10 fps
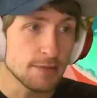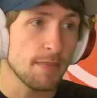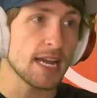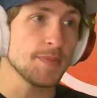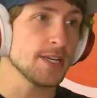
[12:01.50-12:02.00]

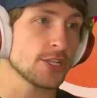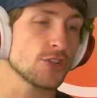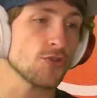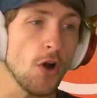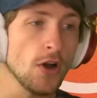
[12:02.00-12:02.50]
might be a
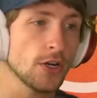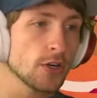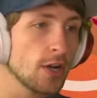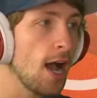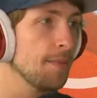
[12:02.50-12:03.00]
stronger
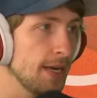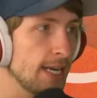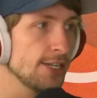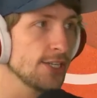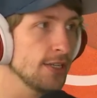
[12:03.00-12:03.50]

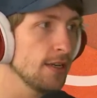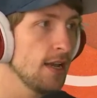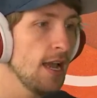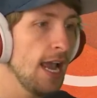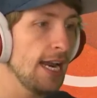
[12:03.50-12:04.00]
combination.
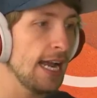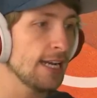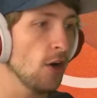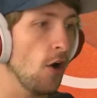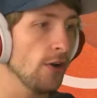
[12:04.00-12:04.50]
And I
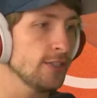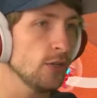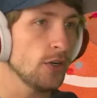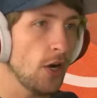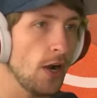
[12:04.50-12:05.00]
can also
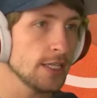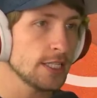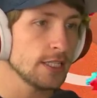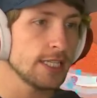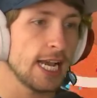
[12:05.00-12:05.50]

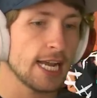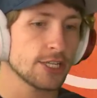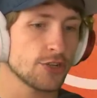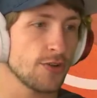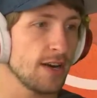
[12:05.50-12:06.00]
constantly
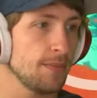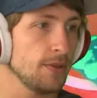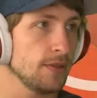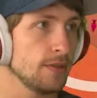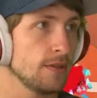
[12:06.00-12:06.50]
cast Trample.
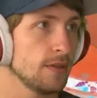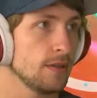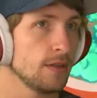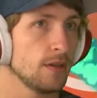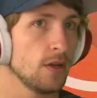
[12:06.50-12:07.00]

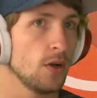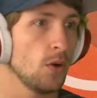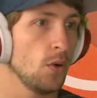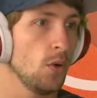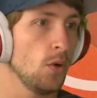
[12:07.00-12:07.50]

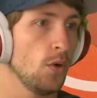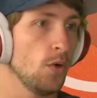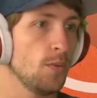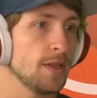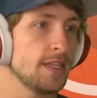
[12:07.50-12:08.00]
Ooh,
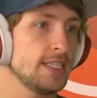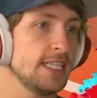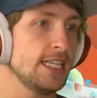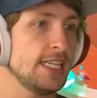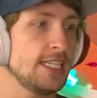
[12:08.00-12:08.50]
but the D
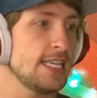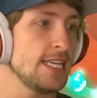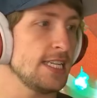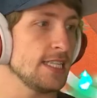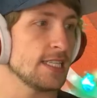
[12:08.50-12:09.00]
D
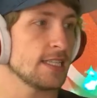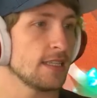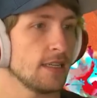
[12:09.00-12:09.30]
Ts.